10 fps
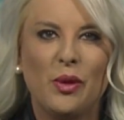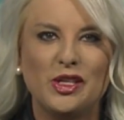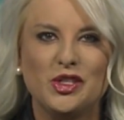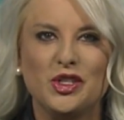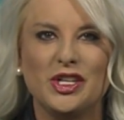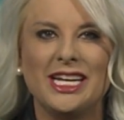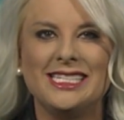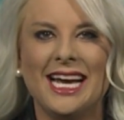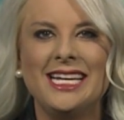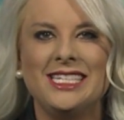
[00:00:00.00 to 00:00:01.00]
Registered
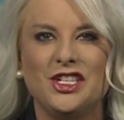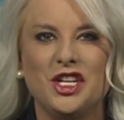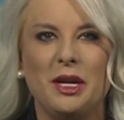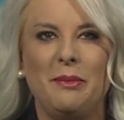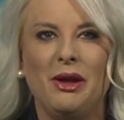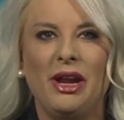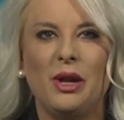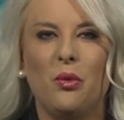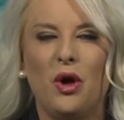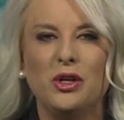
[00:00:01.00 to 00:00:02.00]
dietitian Marianne